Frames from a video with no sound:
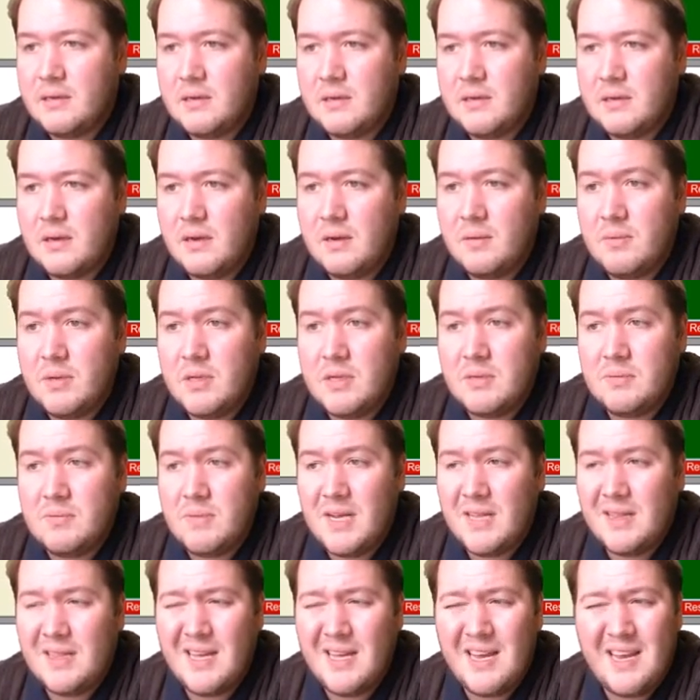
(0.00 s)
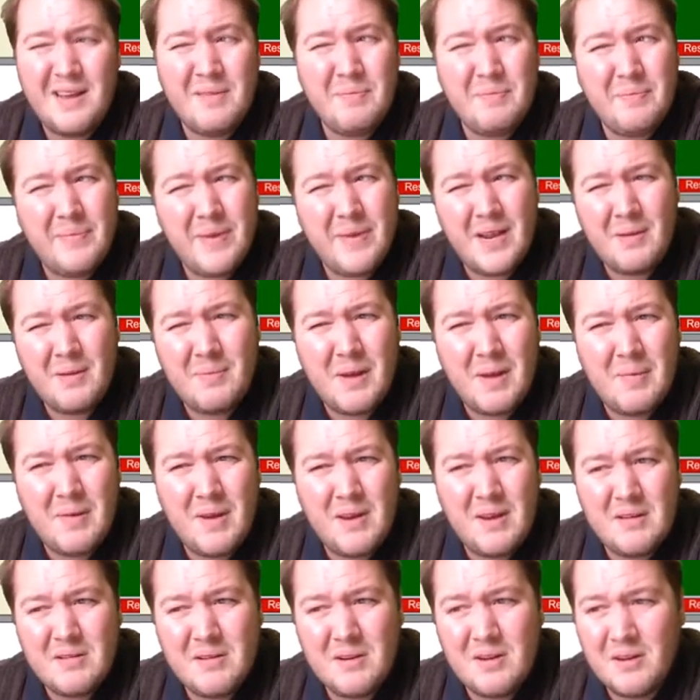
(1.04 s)
diamonds made their hand better,
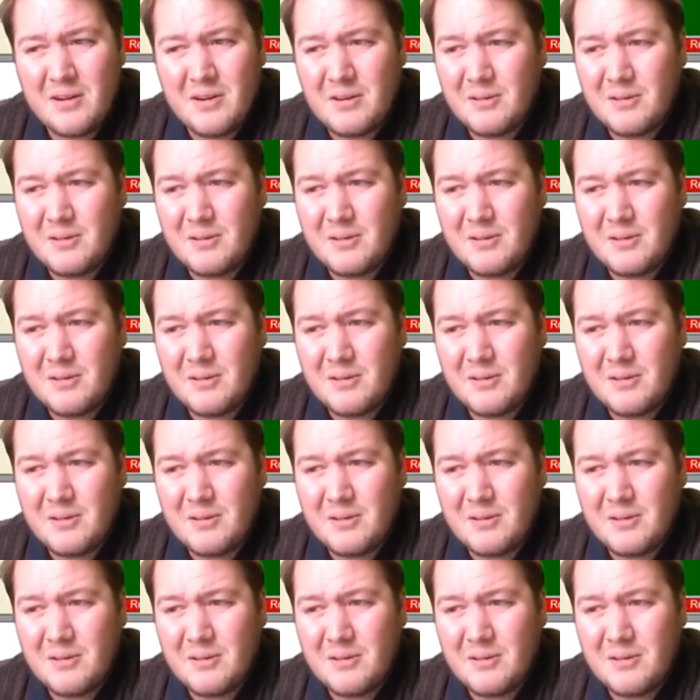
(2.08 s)
maybe? No.